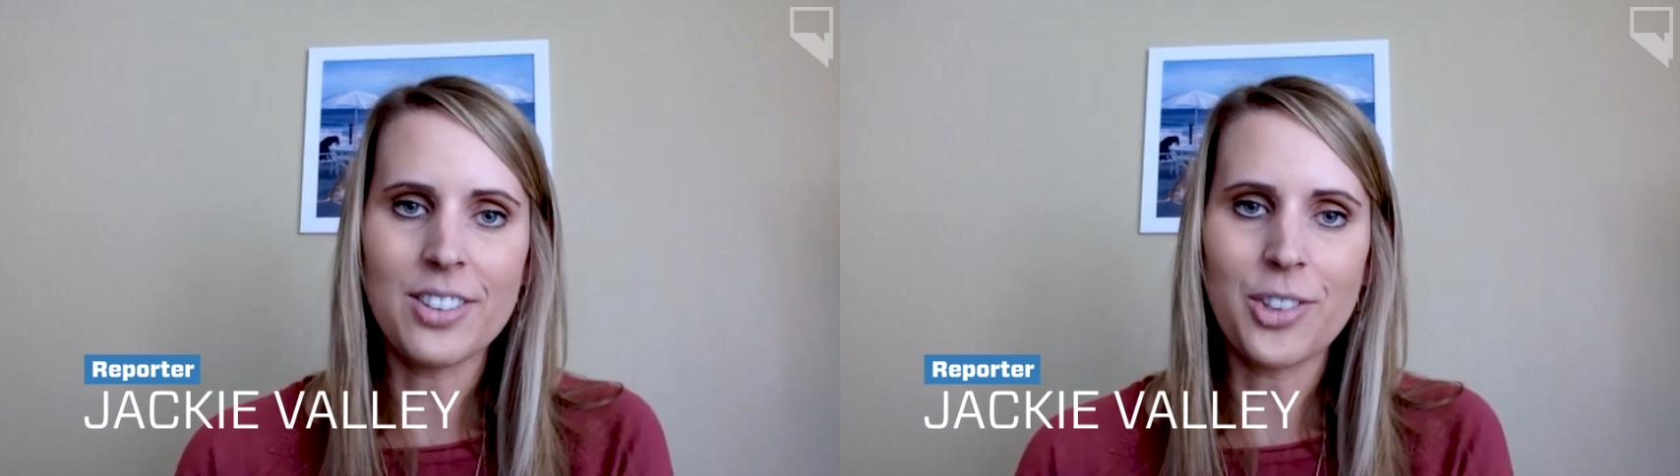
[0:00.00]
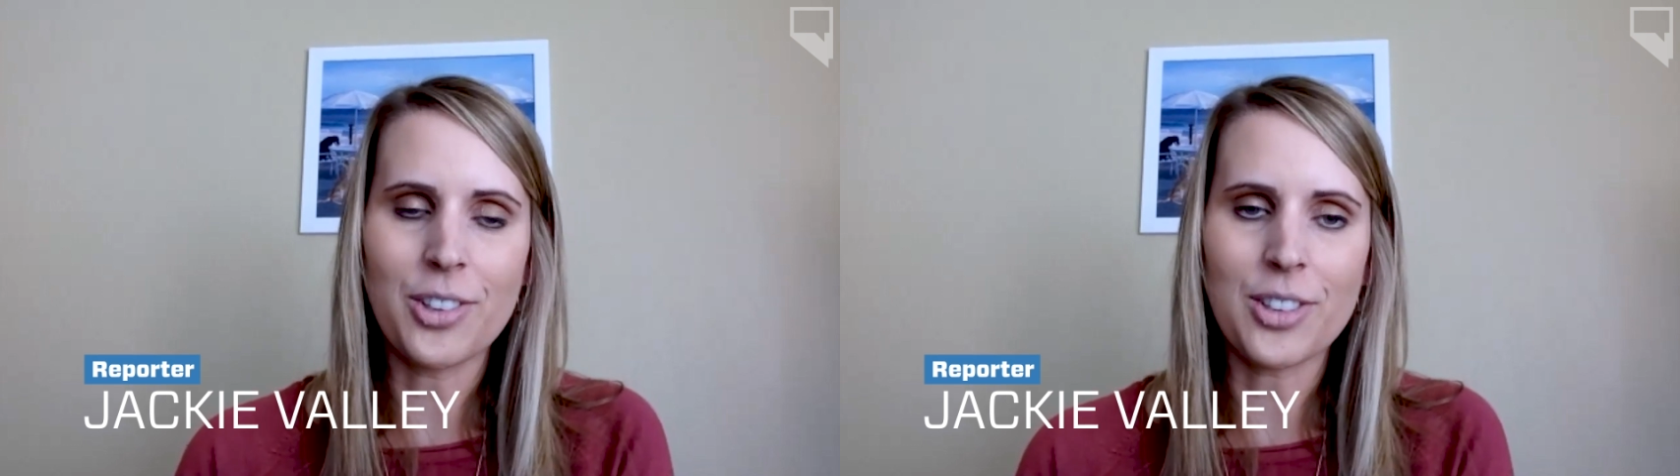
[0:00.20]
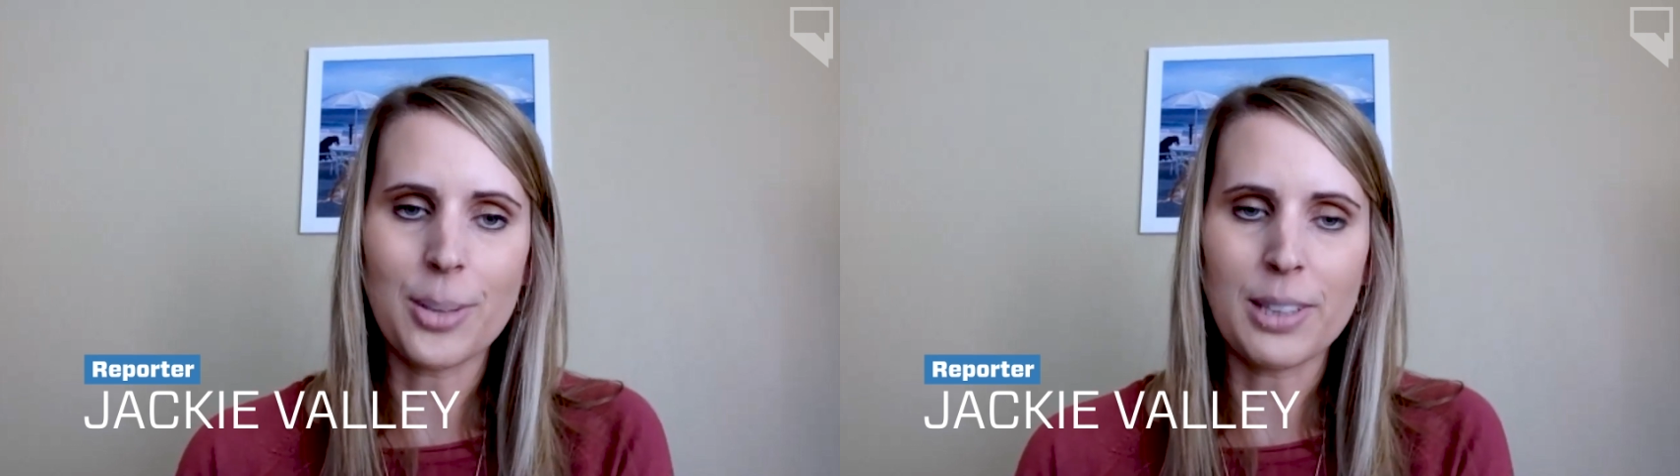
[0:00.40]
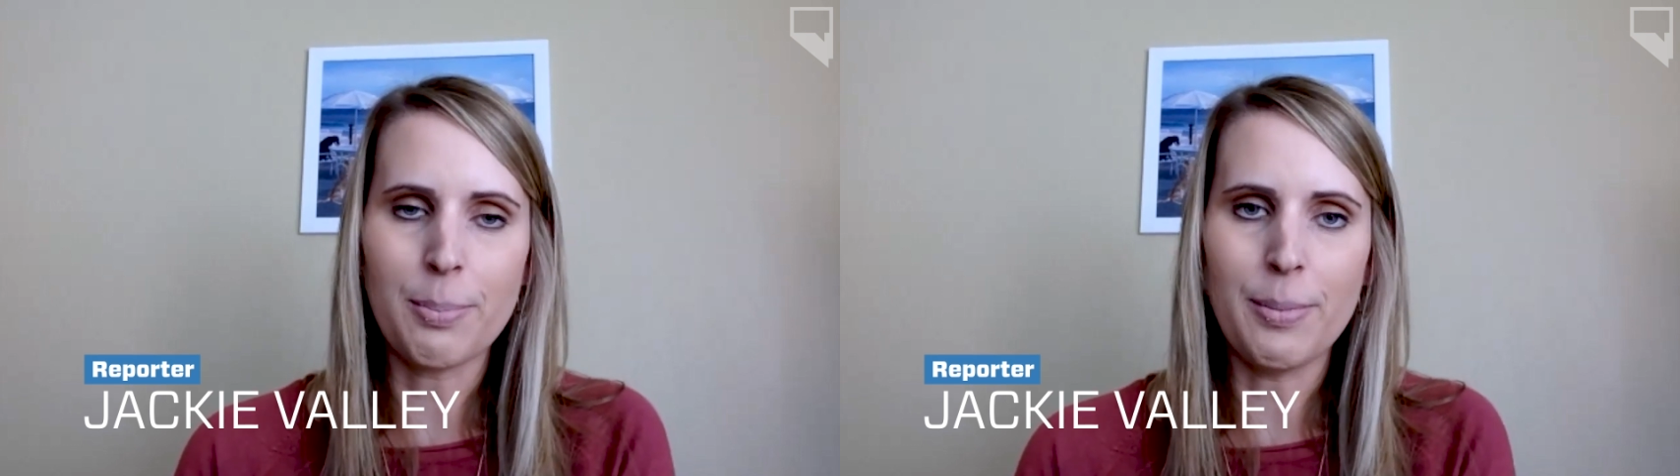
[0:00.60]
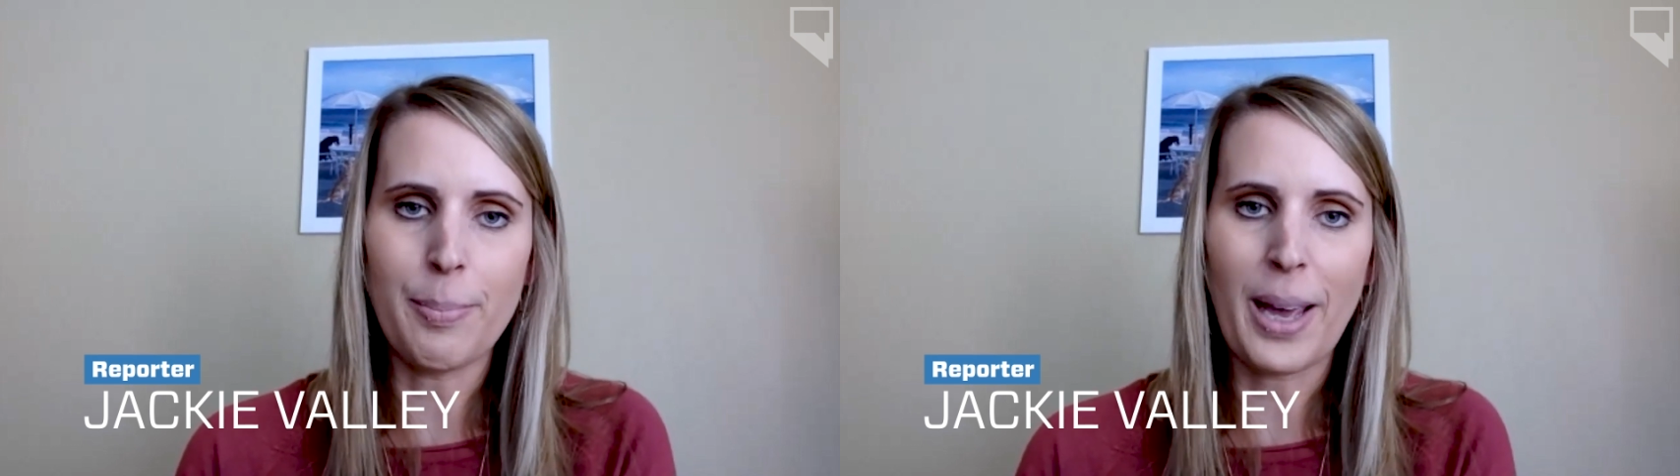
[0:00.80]
journalism
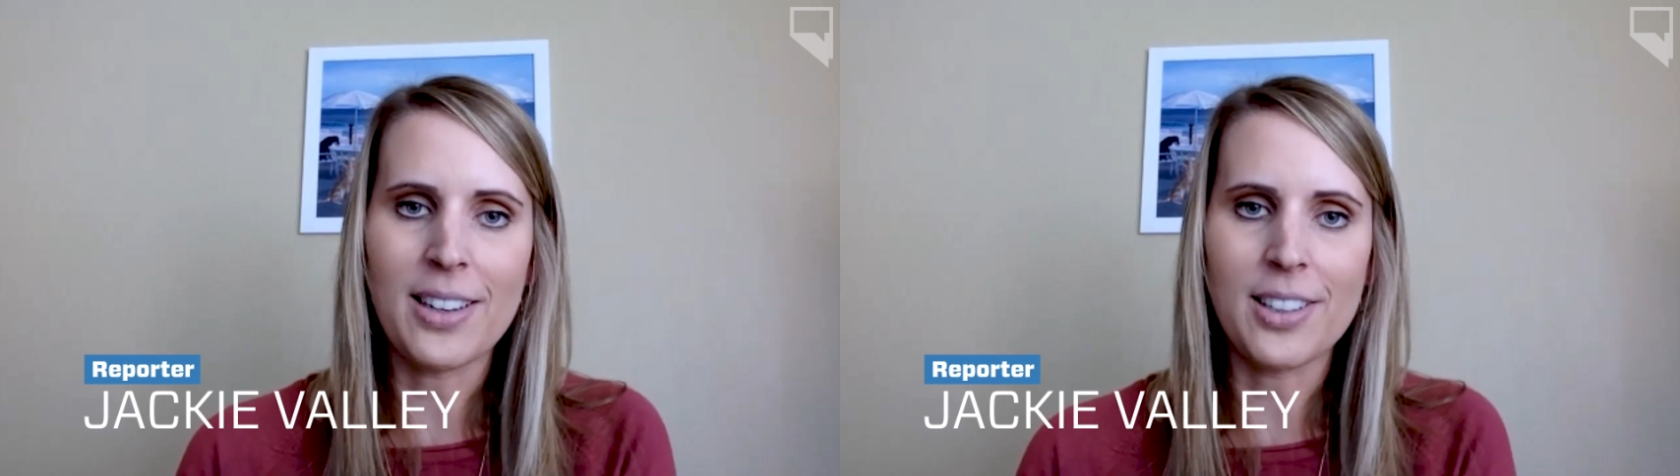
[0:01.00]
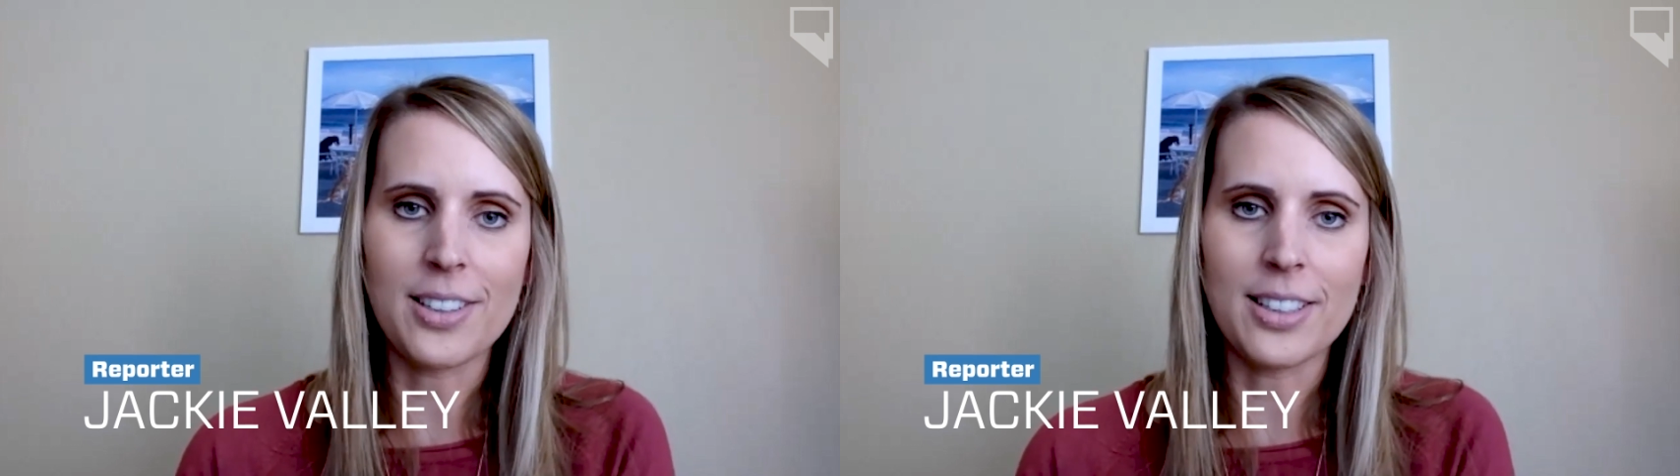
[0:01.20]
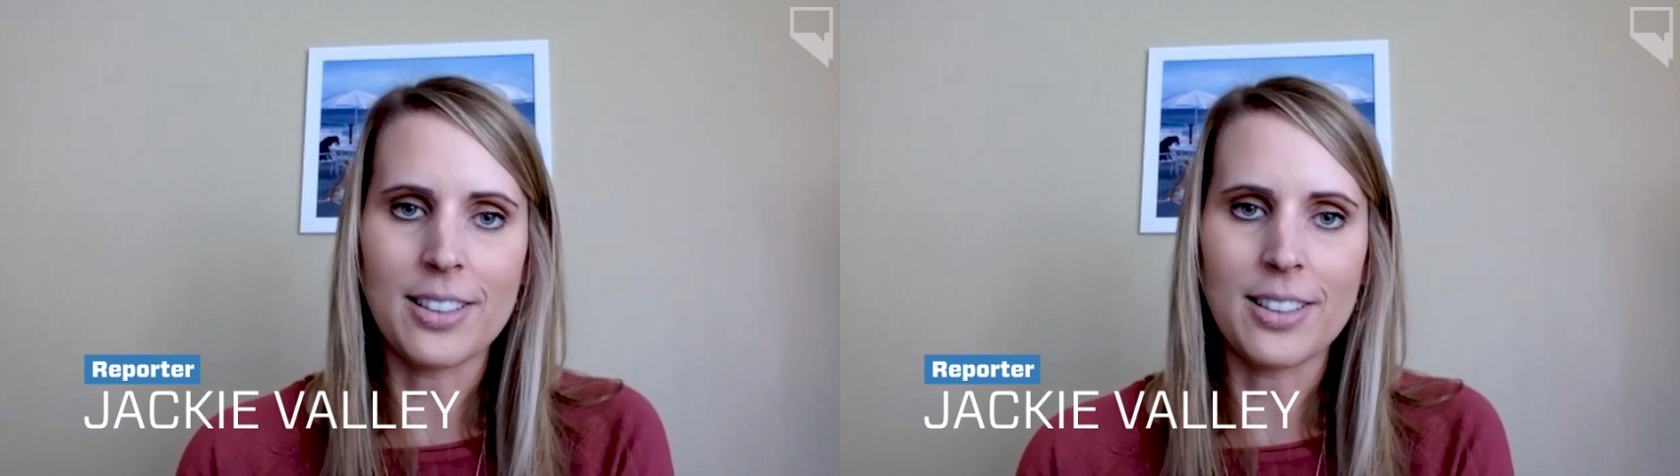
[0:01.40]
has been battered